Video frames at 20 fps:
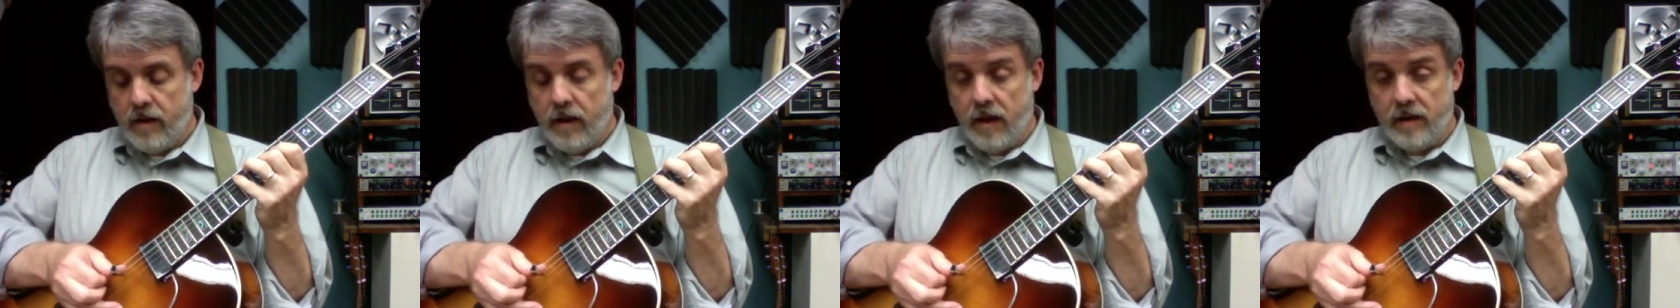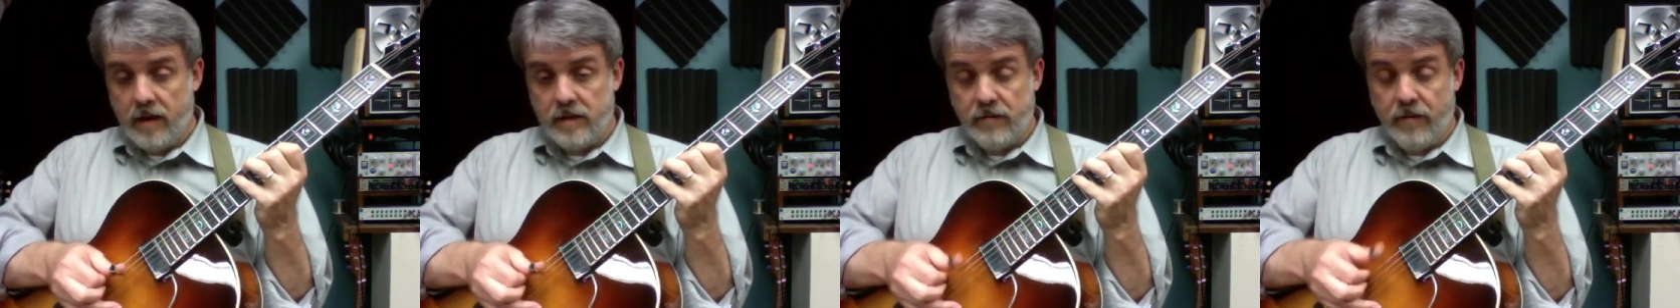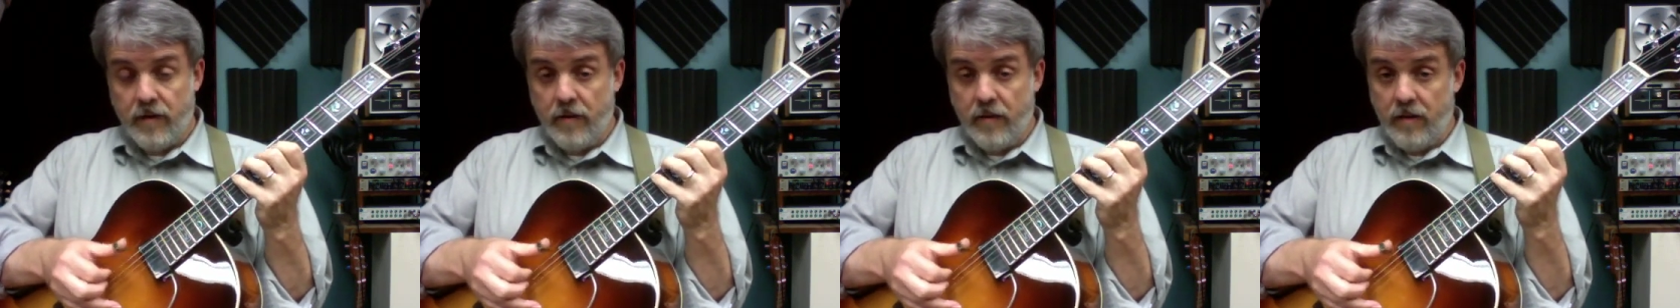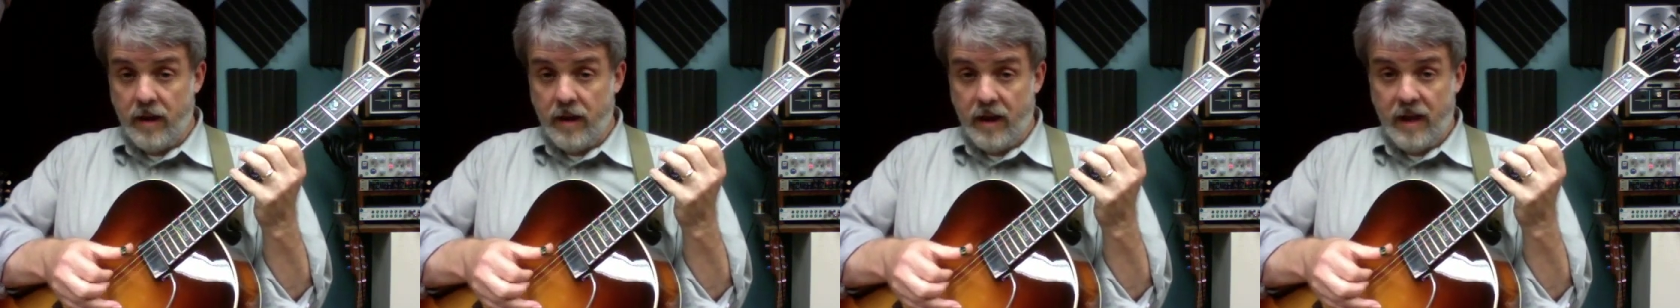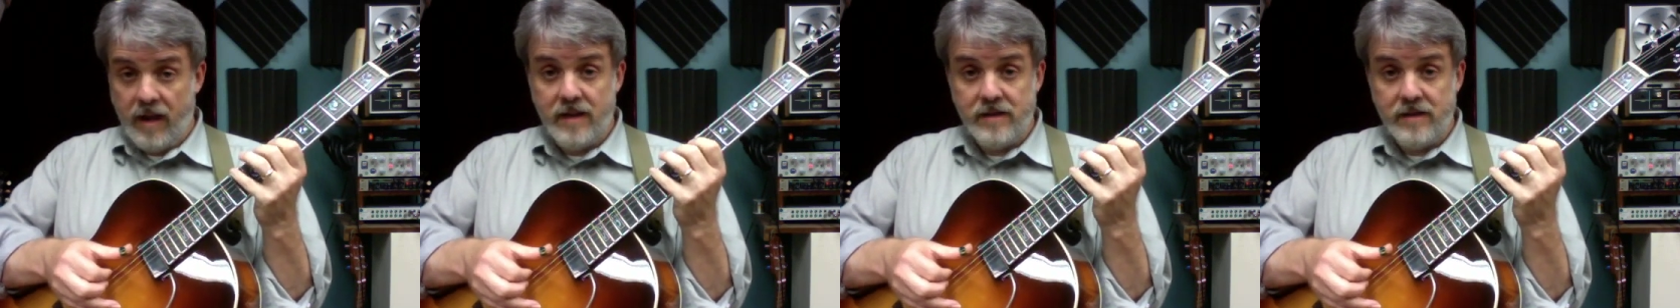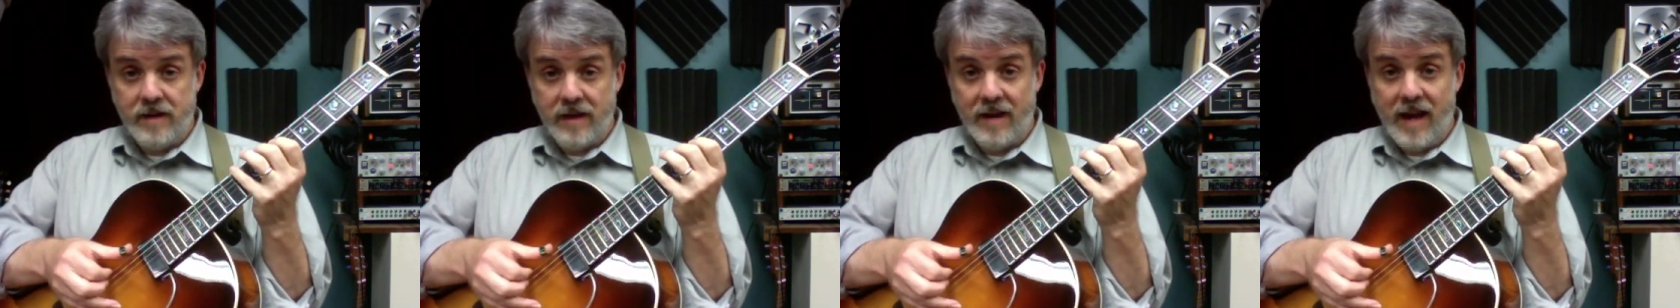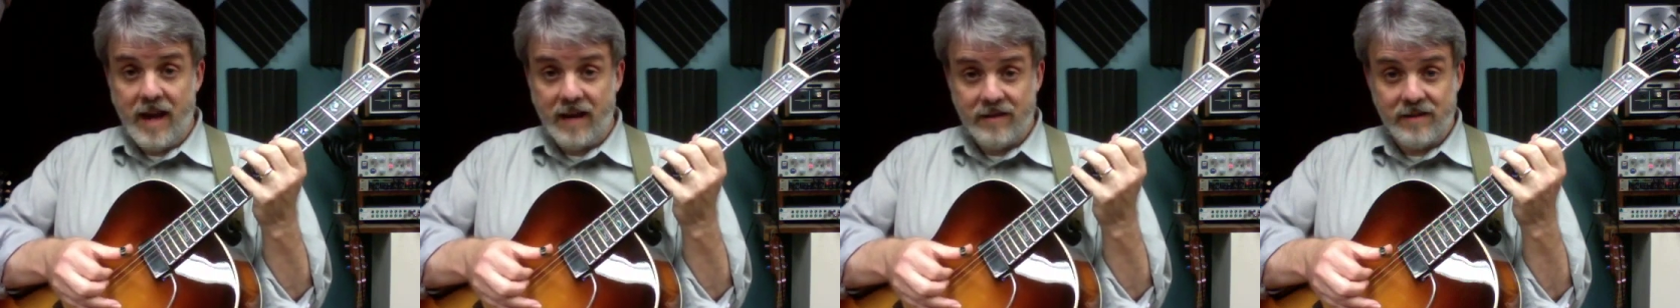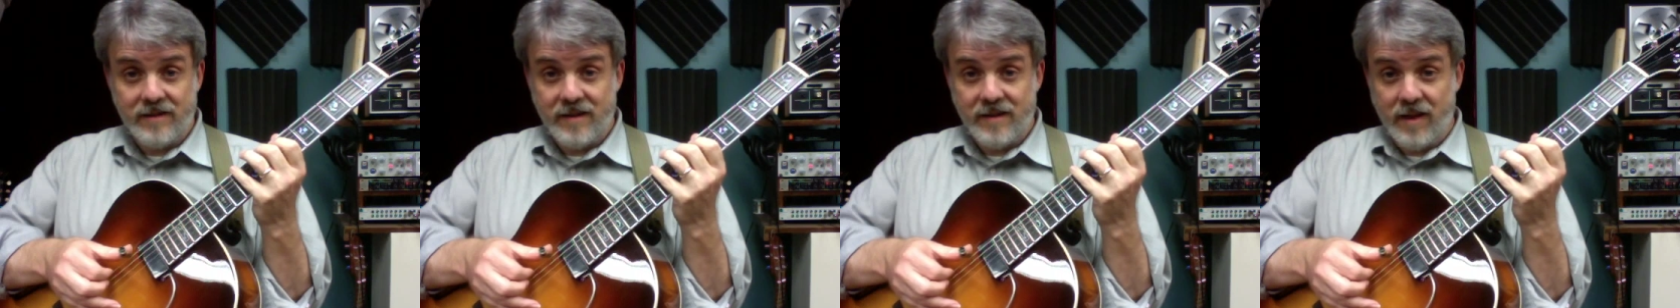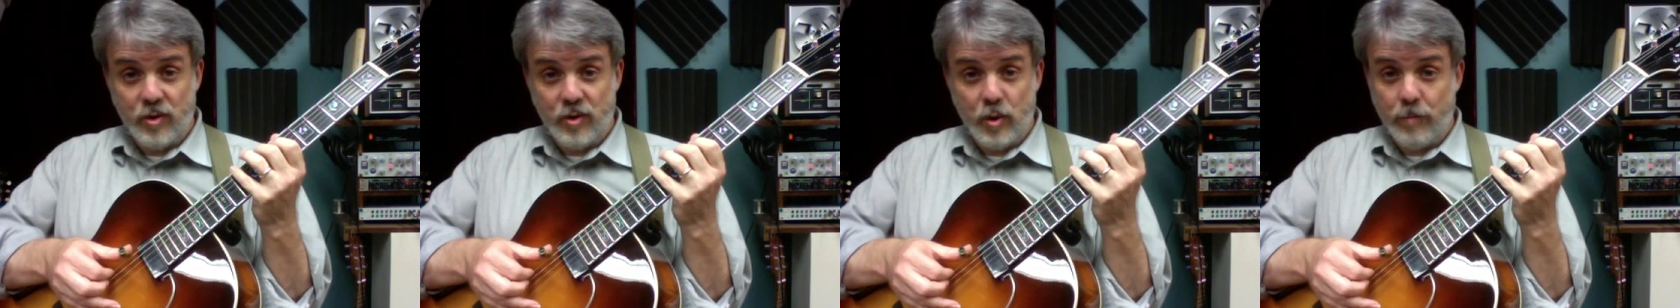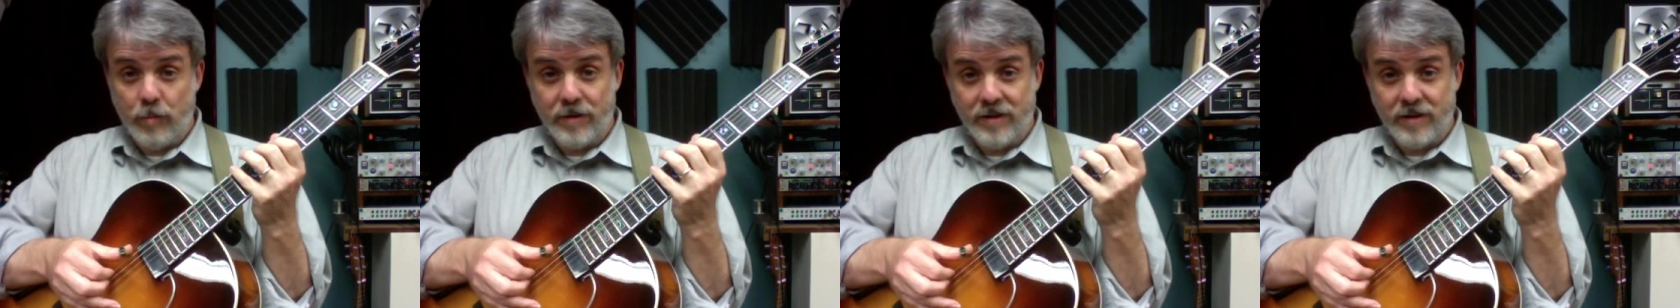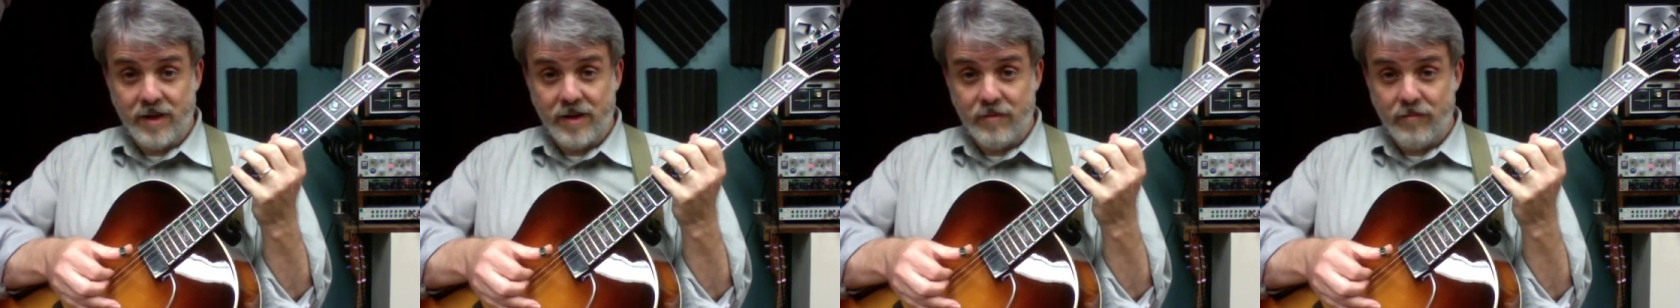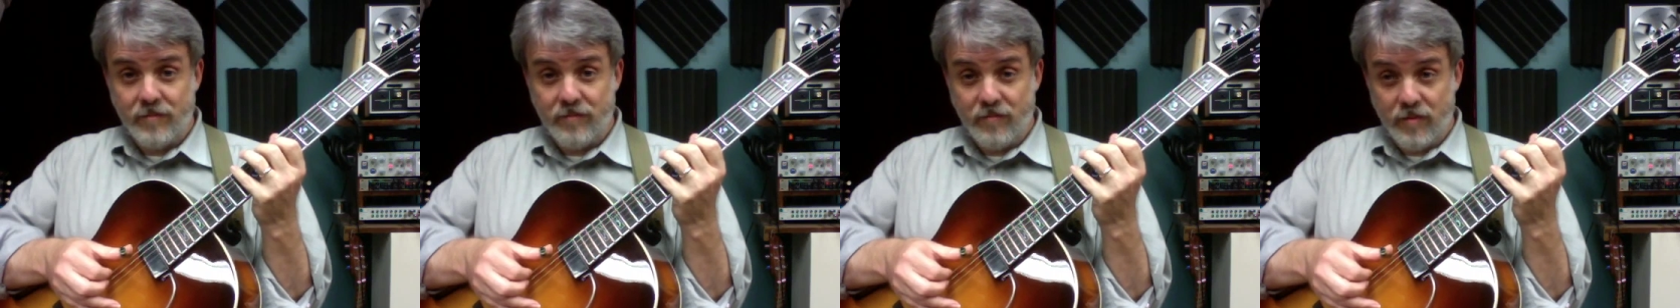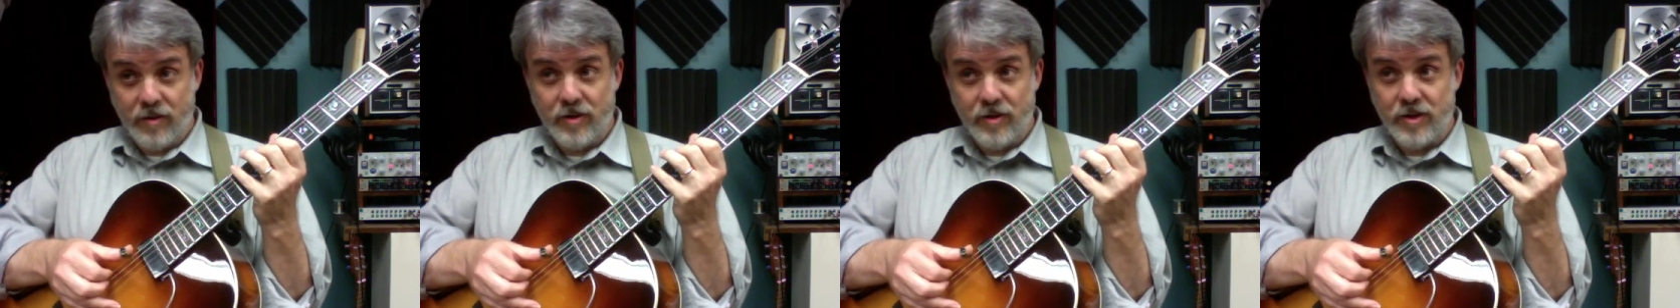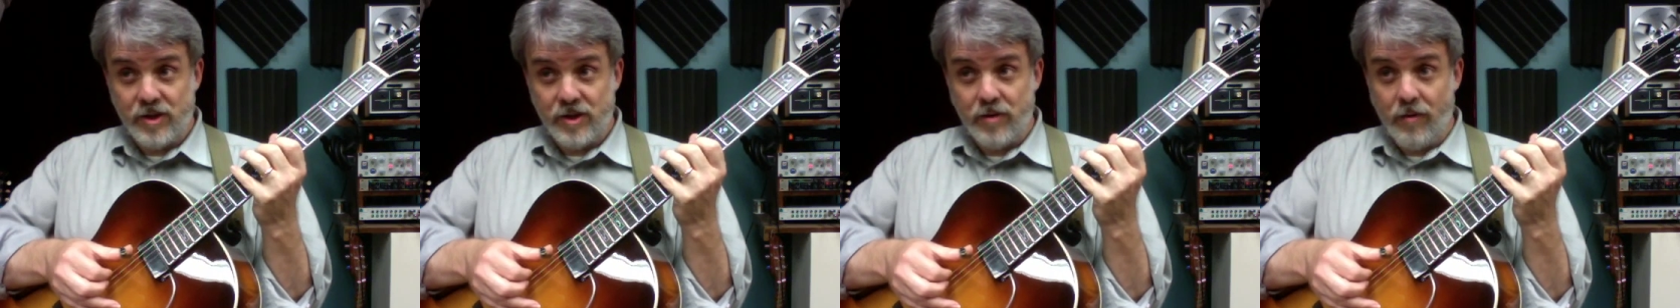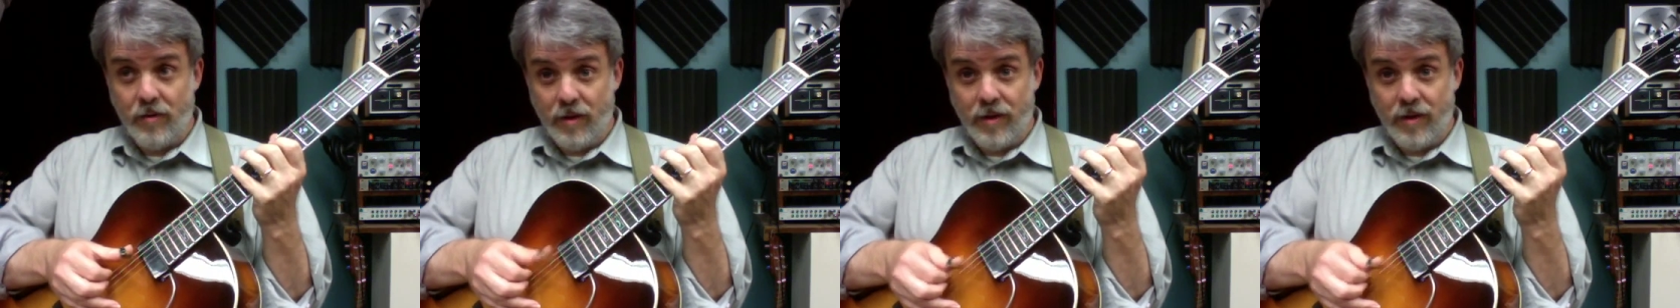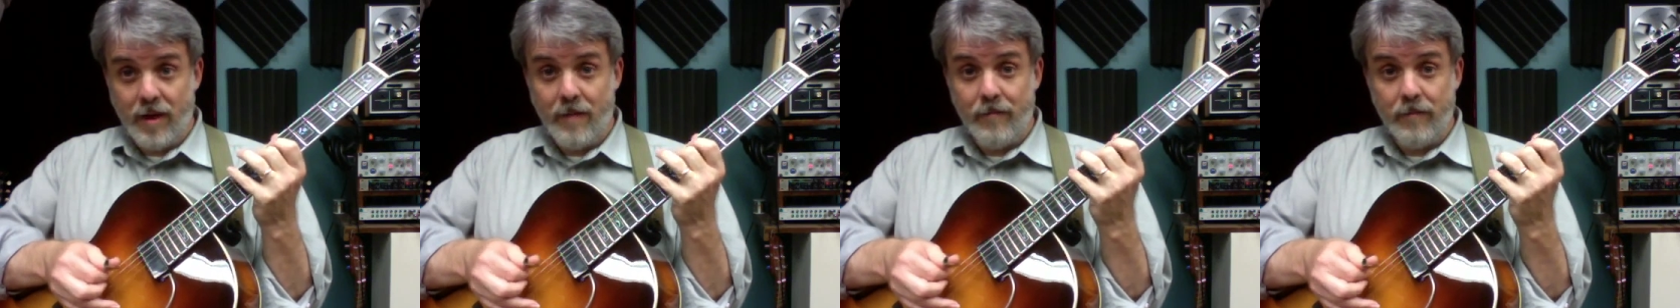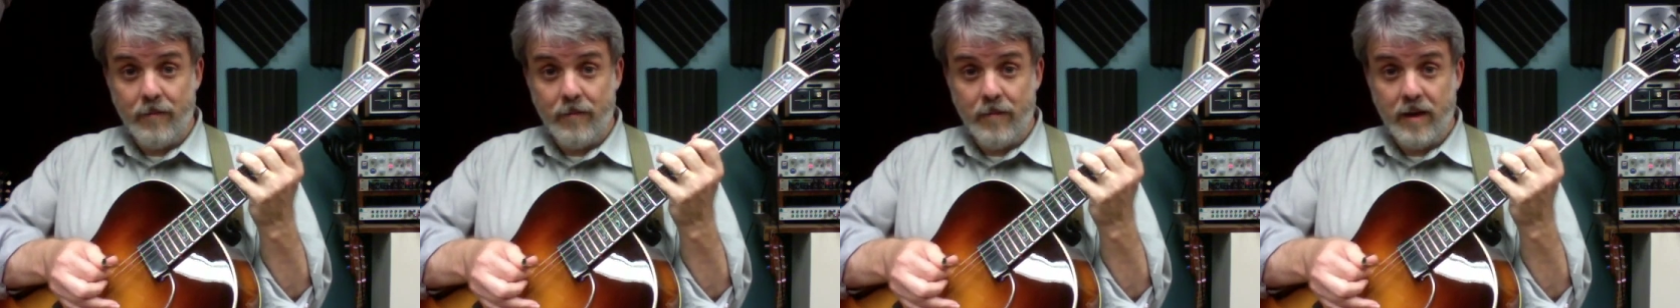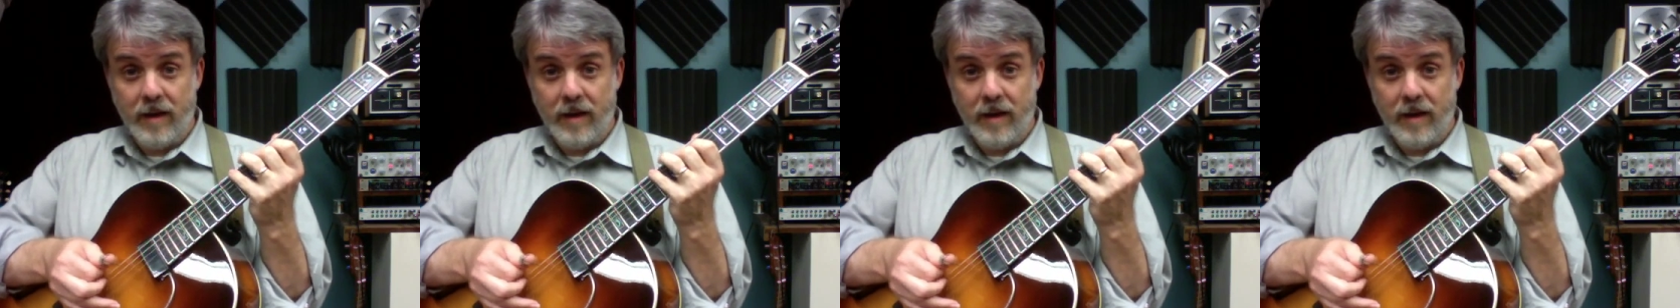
it's very easy not to sound like triplets because we're just doing thumb,